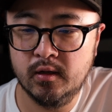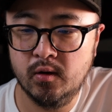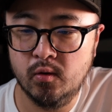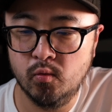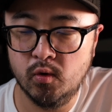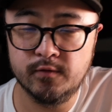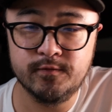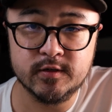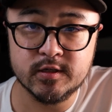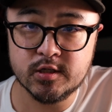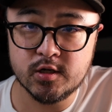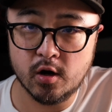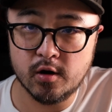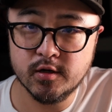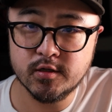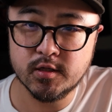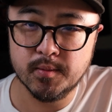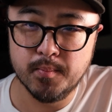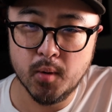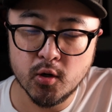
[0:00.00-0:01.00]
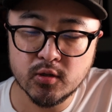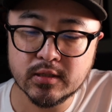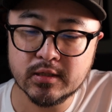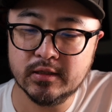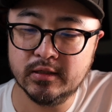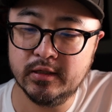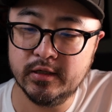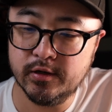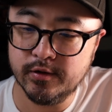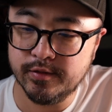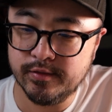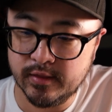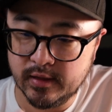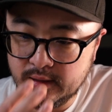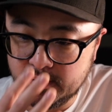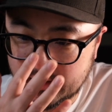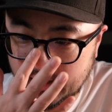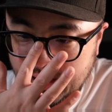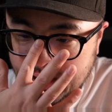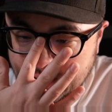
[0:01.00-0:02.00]
Well, for starters, the most clear thing
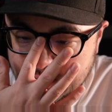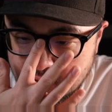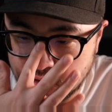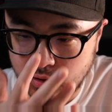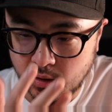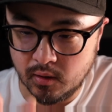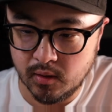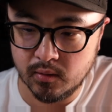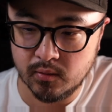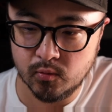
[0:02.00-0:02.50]
that I saw